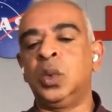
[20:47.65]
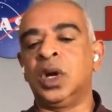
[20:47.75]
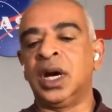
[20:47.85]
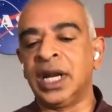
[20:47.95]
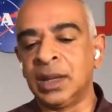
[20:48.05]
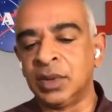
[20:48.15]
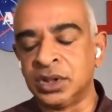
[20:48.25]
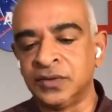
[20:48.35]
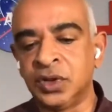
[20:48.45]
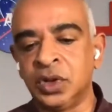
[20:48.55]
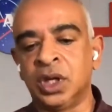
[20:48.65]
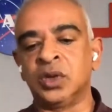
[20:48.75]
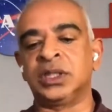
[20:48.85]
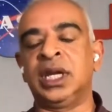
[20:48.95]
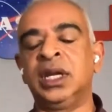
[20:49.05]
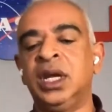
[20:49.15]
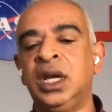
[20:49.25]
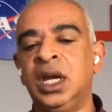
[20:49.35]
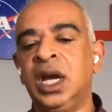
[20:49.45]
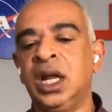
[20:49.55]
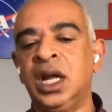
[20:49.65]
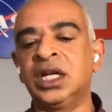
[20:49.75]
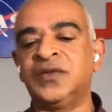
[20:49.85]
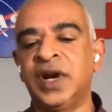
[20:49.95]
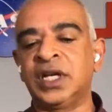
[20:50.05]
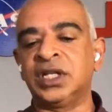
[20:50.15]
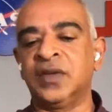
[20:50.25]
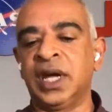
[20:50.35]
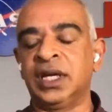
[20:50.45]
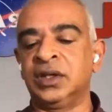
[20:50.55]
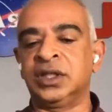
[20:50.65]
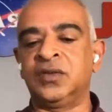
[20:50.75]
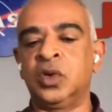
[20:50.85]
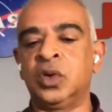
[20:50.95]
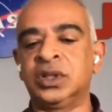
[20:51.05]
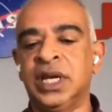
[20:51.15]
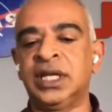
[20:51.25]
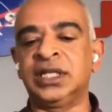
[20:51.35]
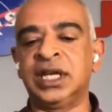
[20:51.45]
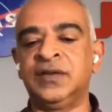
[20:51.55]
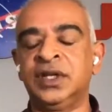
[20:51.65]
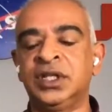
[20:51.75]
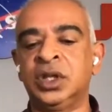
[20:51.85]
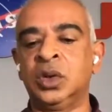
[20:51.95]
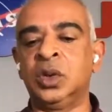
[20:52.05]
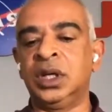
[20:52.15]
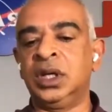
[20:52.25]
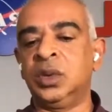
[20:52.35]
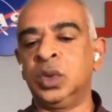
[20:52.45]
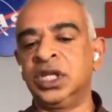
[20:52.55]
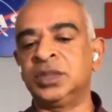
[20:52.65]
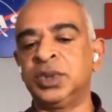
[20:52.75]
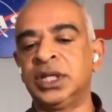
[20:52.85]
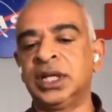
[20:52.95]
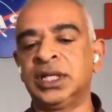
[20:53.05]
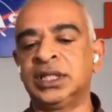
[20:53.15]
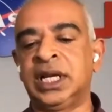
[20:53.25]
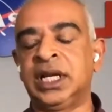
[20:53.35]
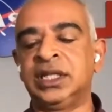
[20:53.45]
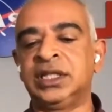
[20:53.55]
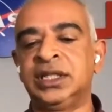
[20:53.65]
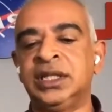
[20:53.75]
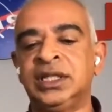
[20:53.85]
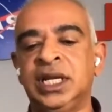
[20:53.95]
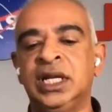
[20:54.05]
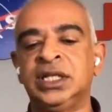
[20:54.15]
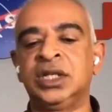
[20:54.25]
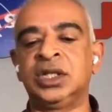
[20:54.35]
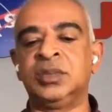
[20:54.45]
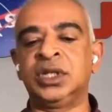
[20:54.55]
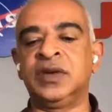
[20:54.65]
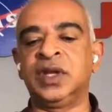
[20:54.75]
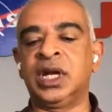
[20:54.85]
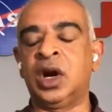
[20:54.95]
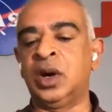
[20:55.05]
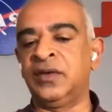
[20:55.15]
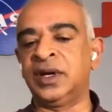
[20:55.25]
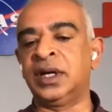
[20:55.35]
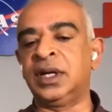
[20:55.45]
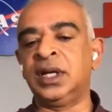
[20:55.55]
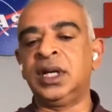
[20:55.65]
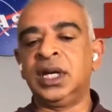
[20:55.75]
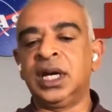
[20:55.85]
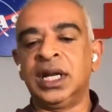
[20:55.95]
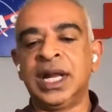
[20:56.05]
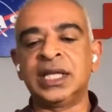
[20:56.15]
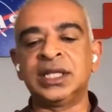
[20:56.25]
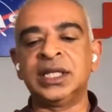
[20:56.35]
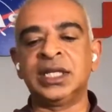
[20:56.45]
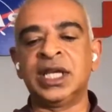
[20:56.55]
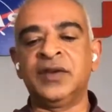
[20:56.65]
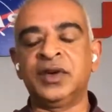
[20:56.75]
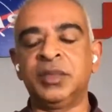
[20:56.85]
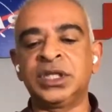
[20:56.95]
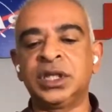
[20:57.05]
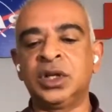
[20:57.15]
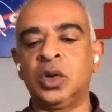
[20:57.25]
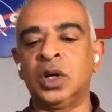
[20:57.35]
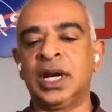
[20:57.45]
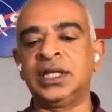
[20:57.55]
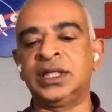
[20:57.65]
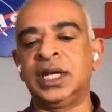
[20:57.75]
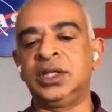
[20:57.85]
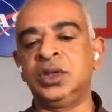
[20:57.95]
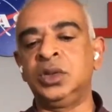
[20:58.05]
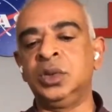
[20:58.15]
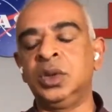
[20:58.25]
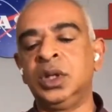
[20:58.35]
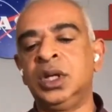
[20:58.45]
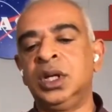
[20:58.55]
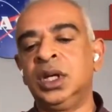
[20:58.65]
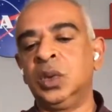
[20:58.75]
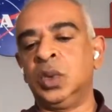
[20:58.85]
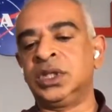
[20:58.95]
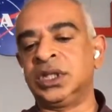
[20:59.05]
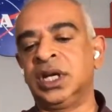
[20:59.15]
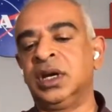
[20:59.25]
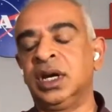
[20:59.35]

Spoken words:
we are unable to view those. And a large fraction of that is, of course, ice covered. So with this particular satellite, it's challenging to observe that. However, NASA does have a mission called ISAT-2, which